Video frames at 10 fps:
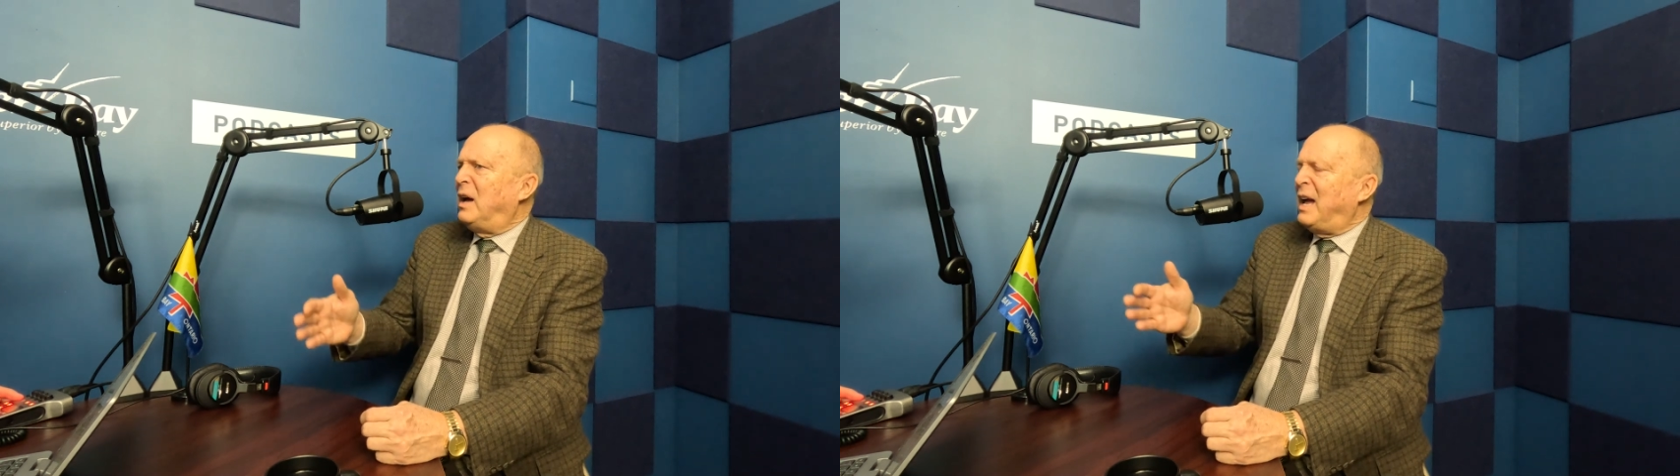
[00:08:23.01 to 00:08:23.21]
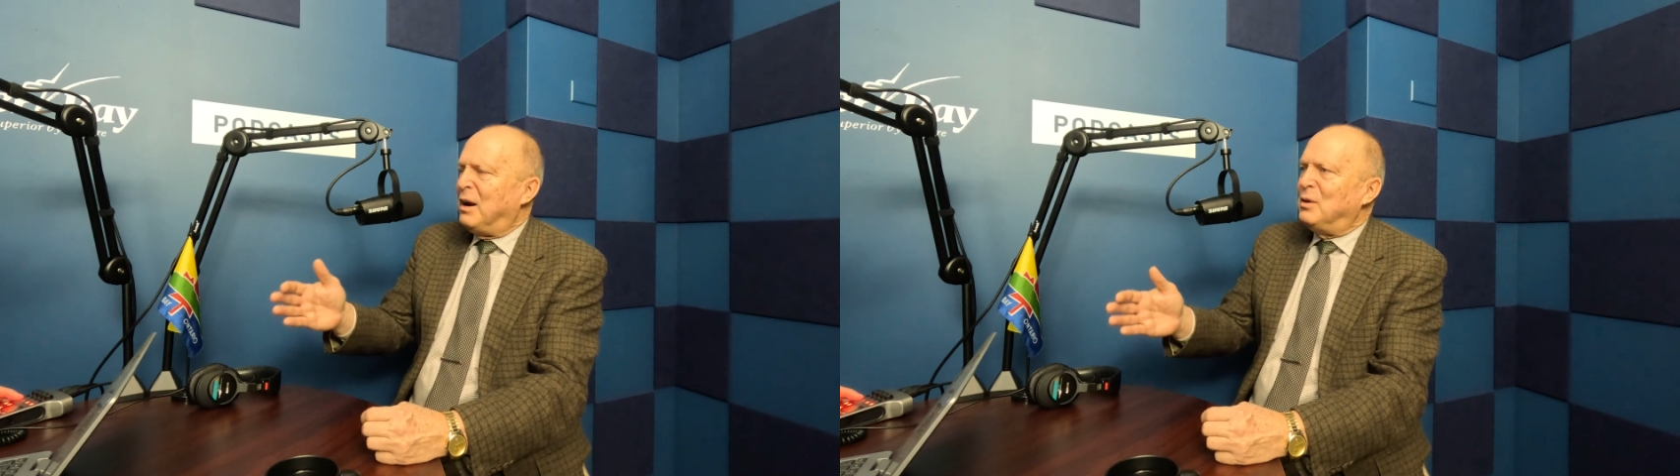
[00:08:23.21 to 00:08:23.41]

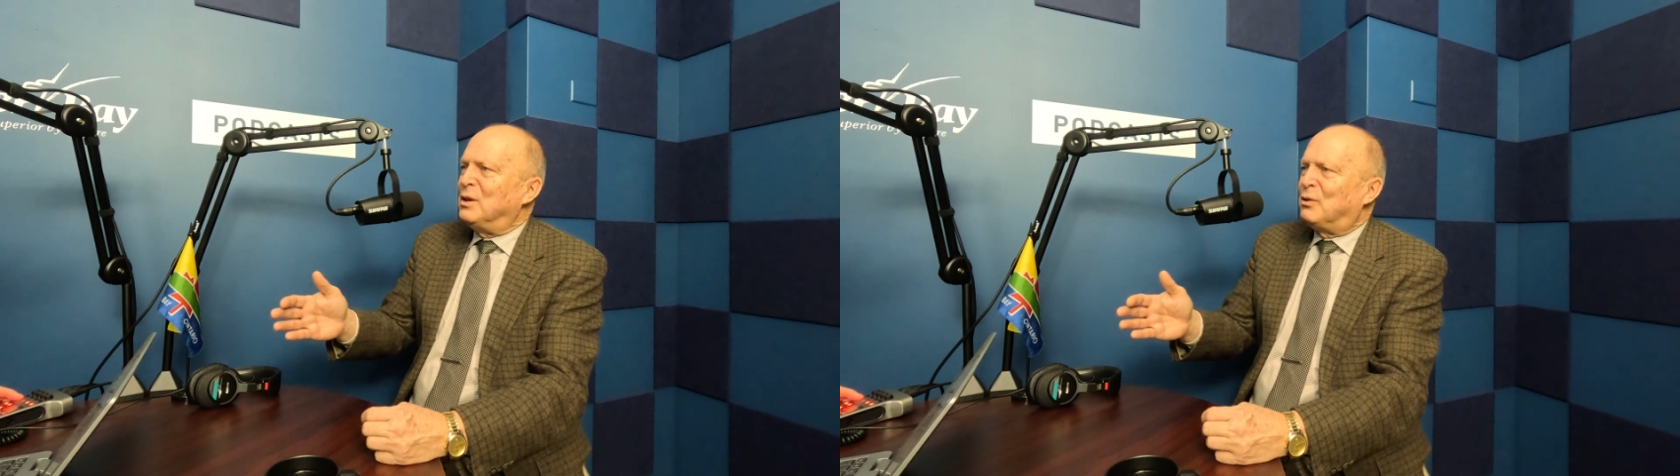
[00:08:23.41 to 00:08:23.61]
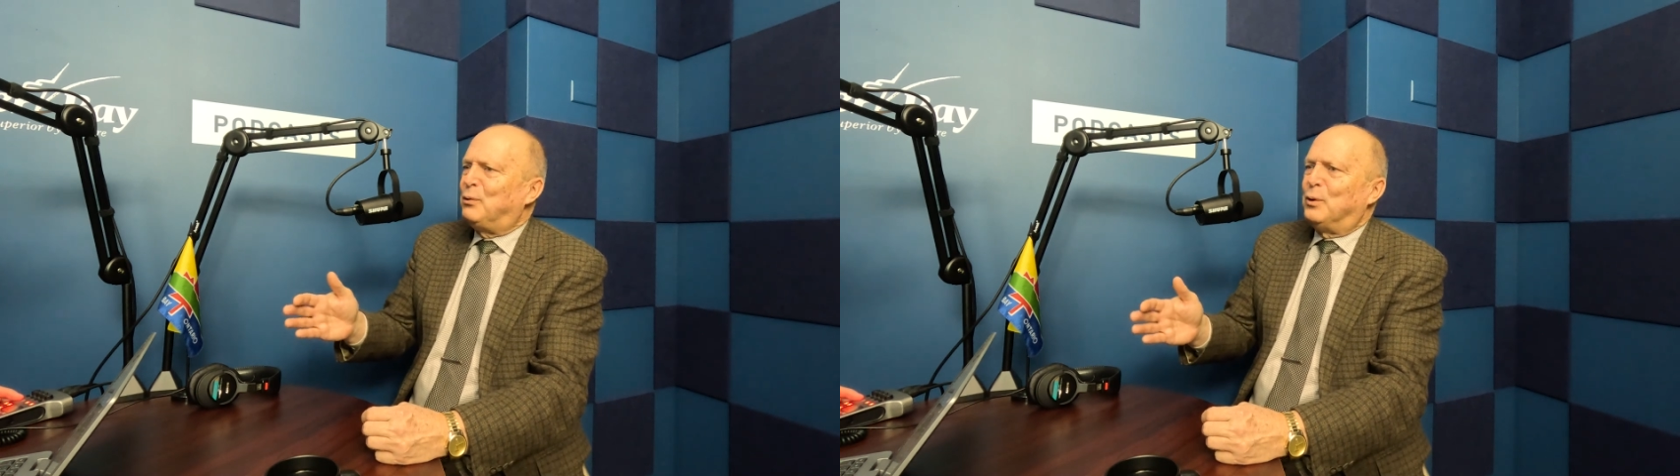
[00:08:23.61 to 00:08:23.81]

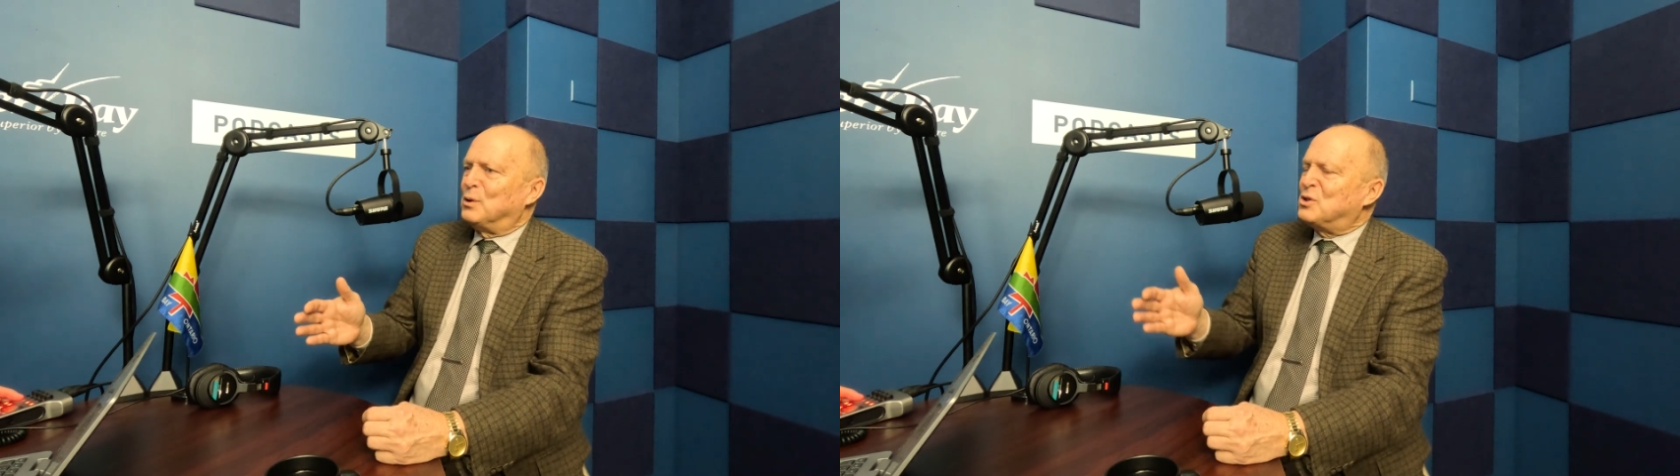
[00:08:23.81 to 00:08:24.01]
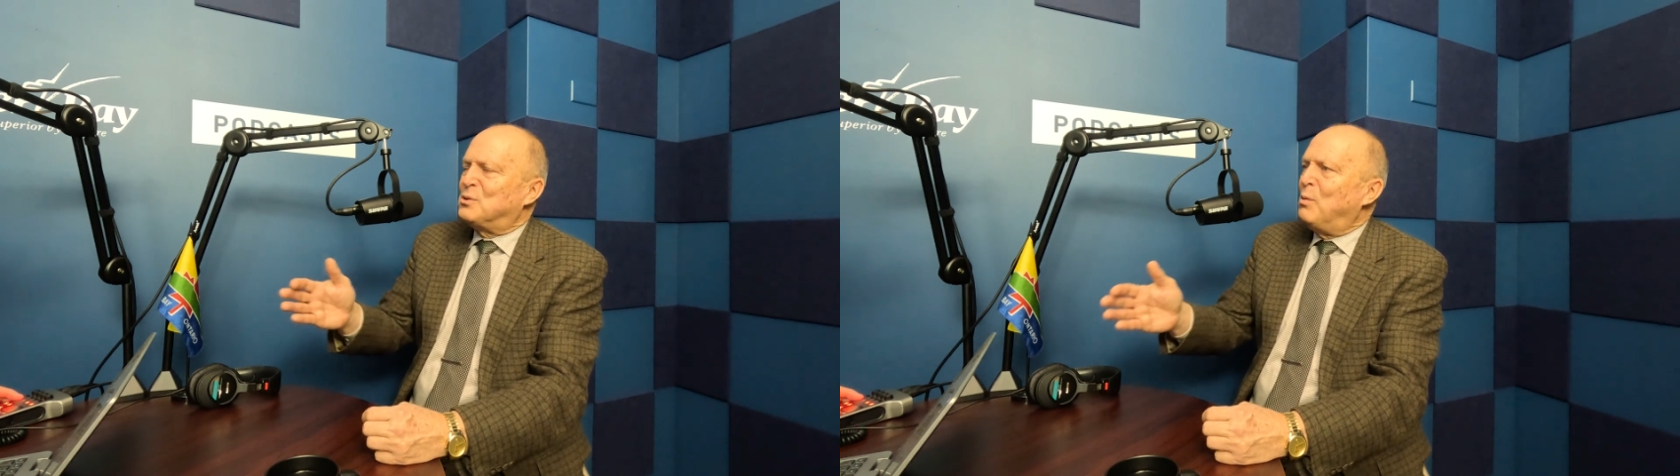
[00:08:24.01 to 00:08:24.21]
areas for
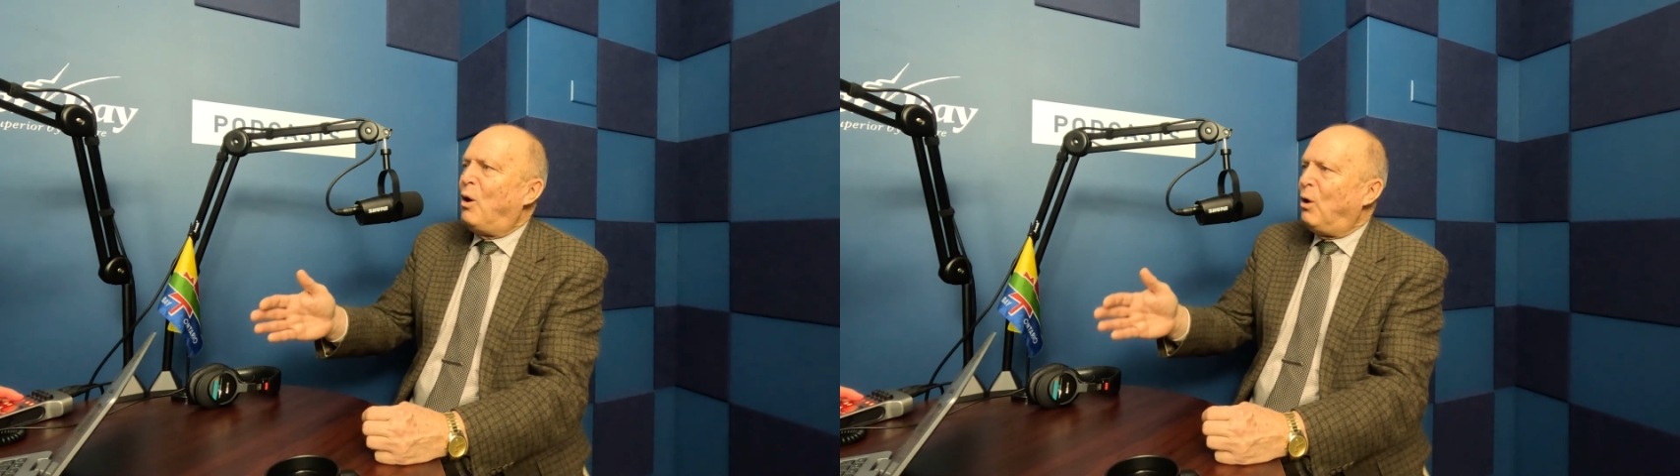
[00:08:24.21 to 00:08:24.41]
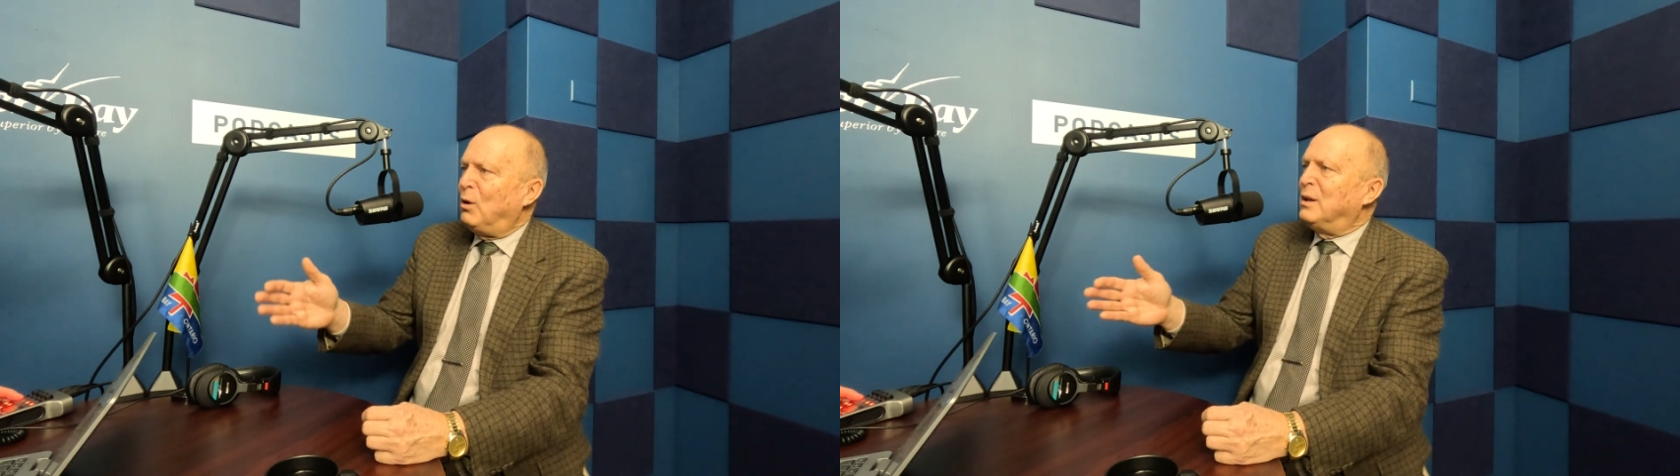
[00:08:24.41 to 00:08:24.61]

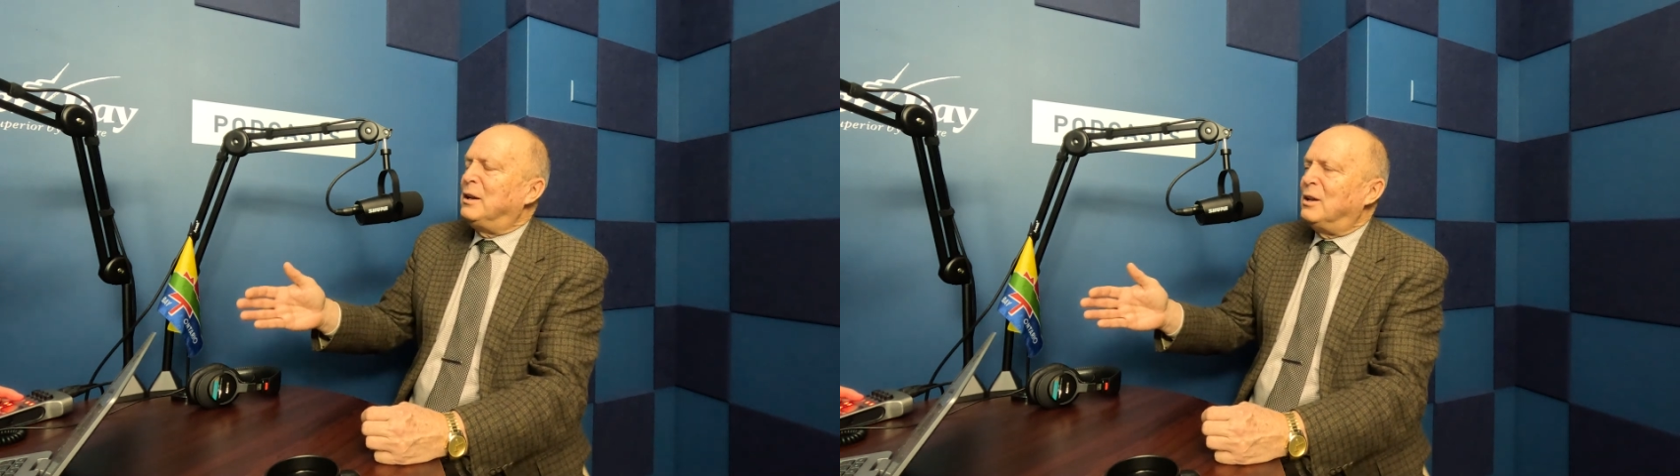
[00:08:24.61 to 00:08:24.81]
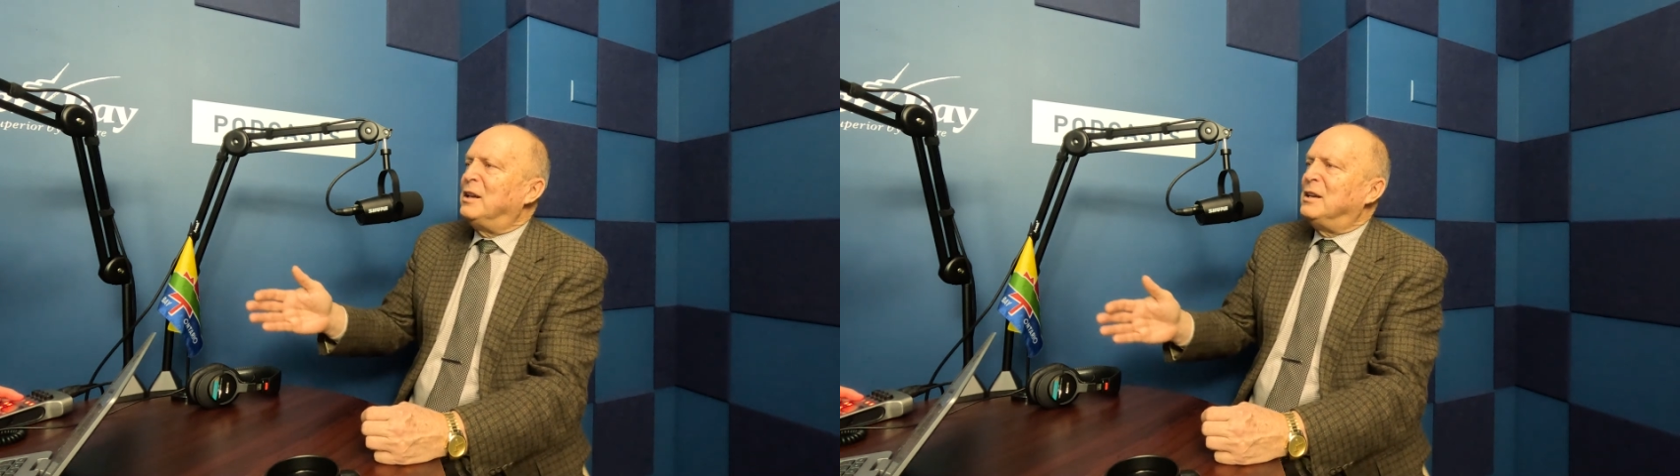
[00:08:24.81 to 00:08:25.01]
small
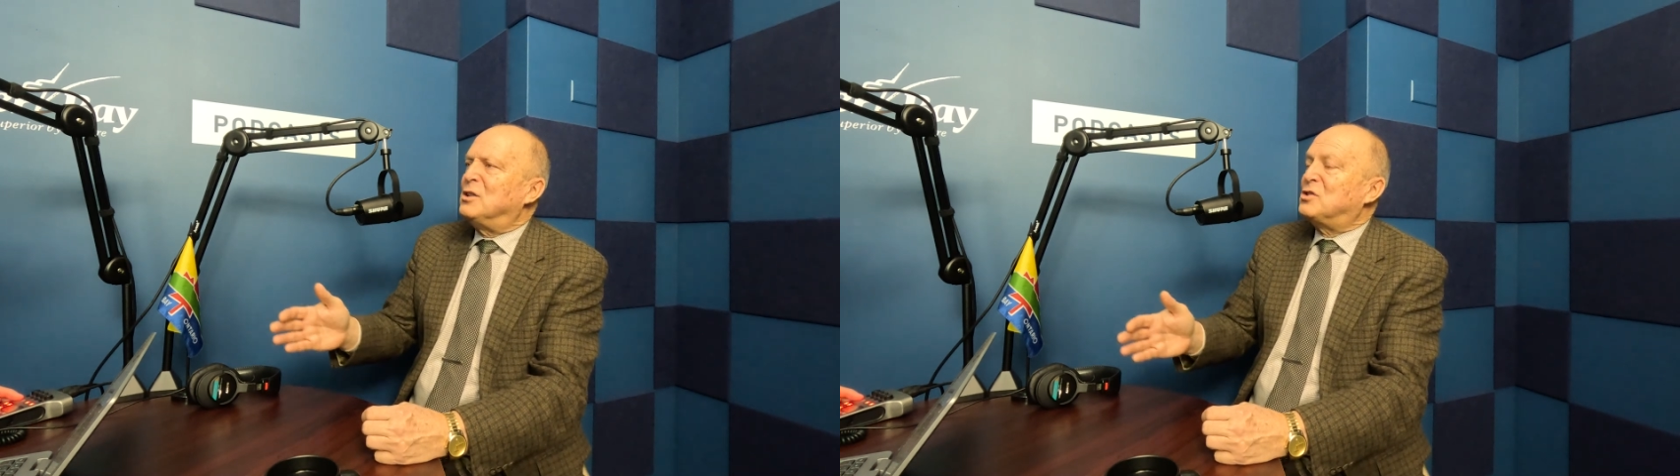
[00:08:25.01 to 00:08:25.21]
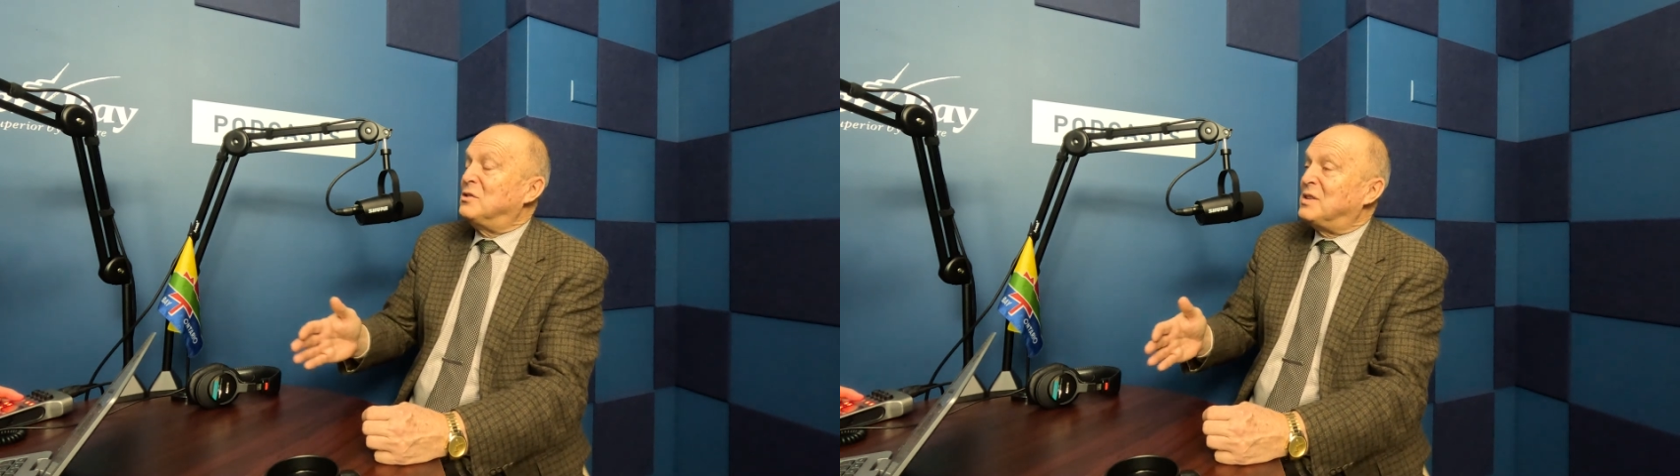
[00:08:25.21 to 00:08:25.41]
little
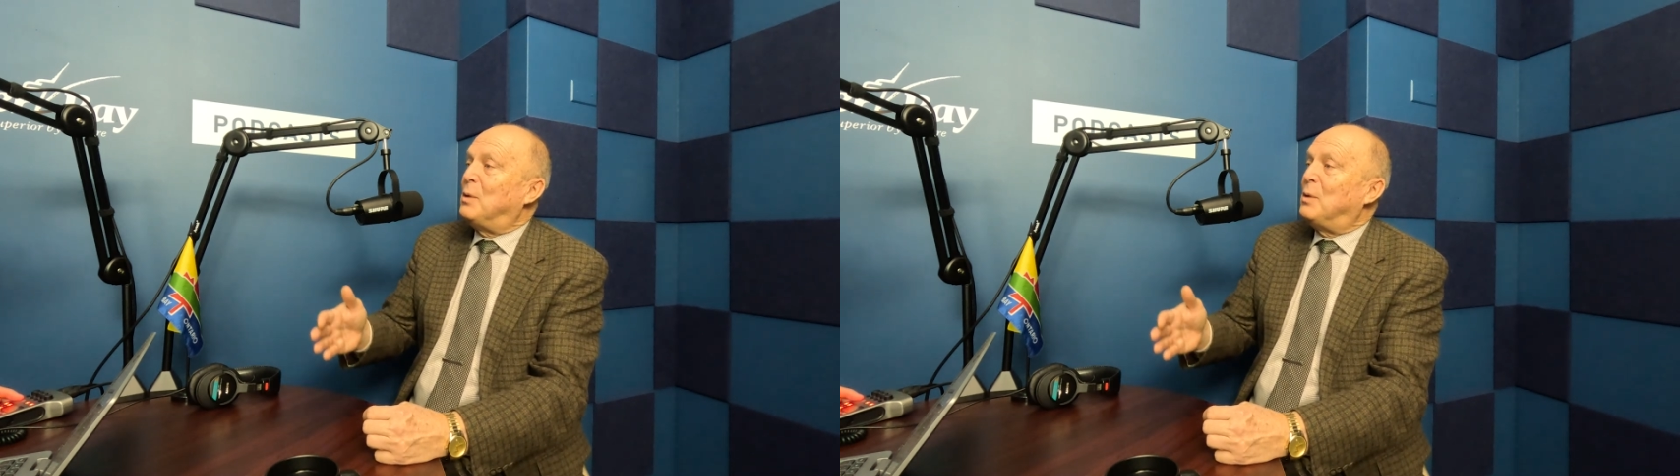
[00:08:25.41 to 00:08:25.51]
initiatives